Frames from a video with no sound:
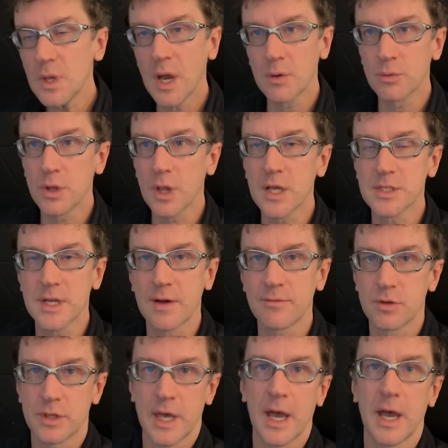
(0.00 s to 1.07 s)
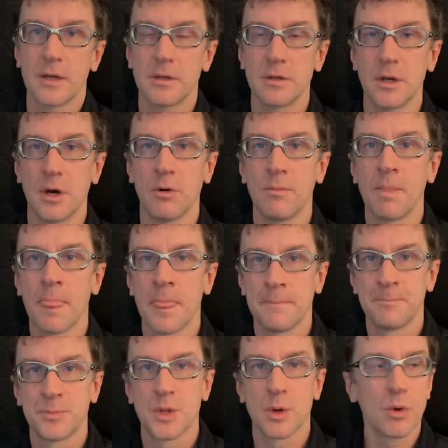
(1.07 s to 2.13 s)
I realized after that, you know,
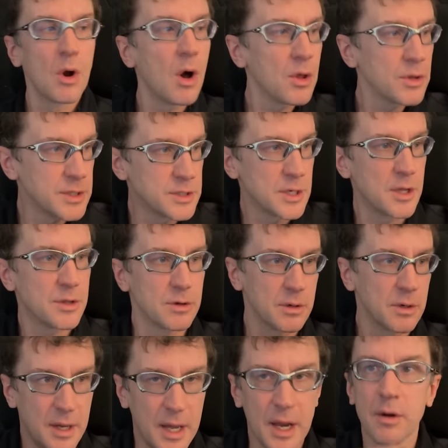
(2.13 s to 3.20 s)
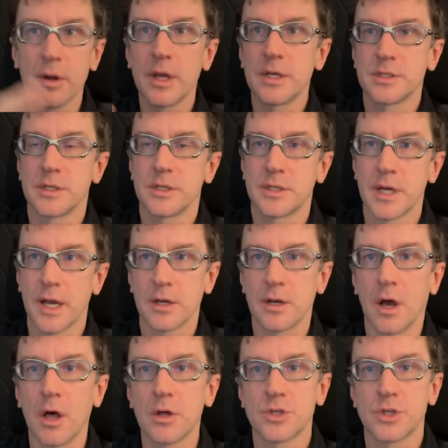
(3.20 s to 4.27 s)
there were all these other areas in
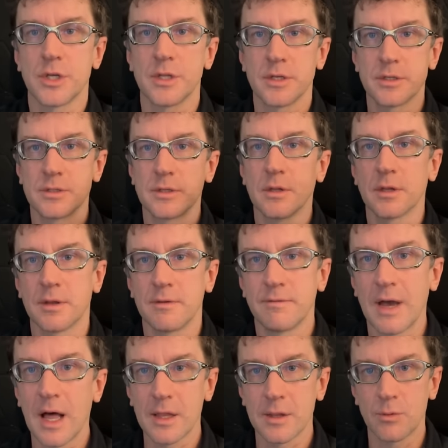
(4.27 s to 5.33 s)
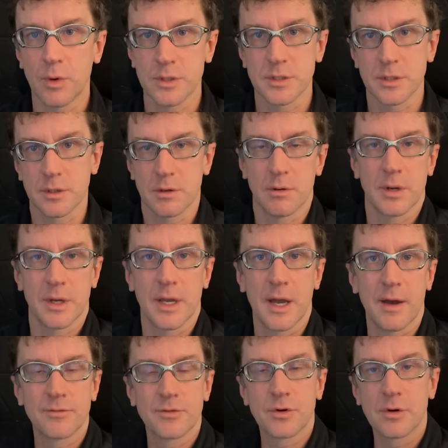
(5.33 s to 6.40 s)
technology that Silicon Valley wasn't going
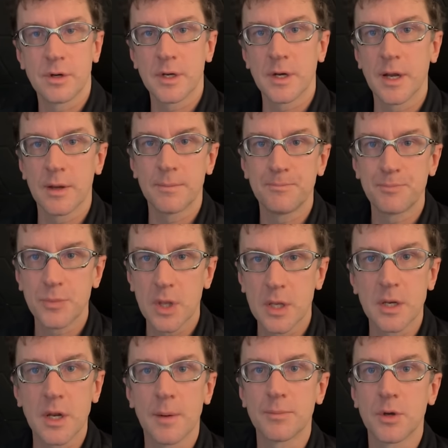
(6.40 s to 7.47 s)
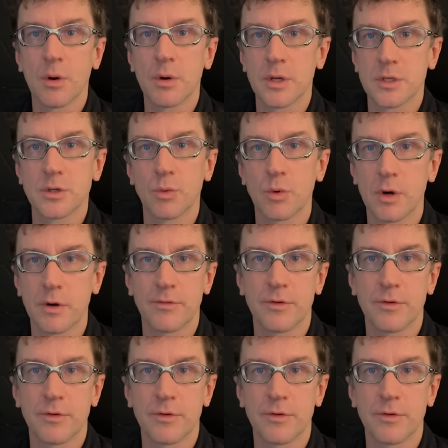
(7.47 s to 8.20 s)
after. And I ended up going to work